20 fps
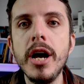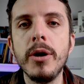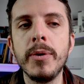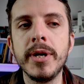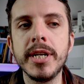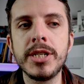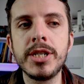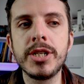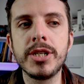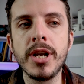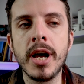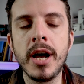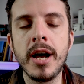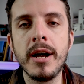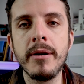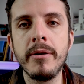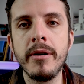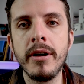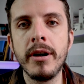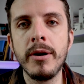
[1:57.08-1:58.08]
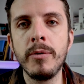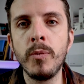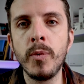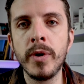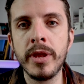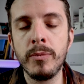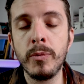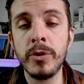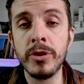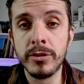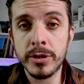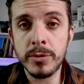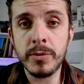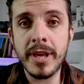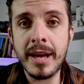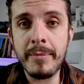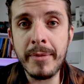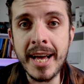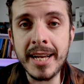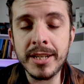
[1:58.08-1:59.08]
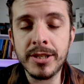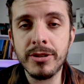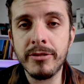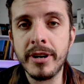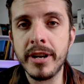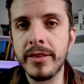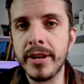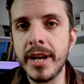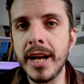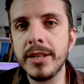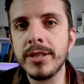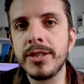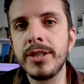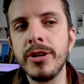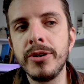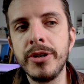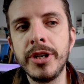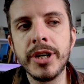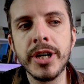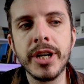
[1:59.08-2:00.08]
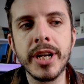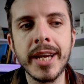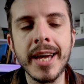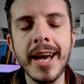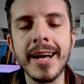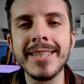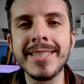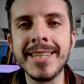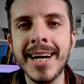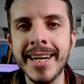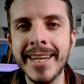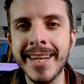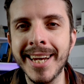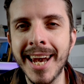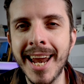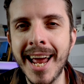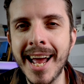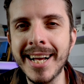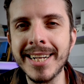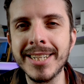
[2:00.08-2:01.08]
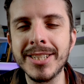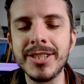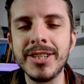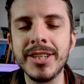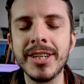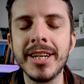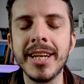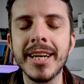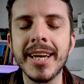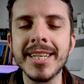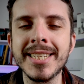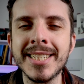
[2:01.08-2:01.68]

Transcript: which with us with MS or anything else, you're going to get tired legs, you're going to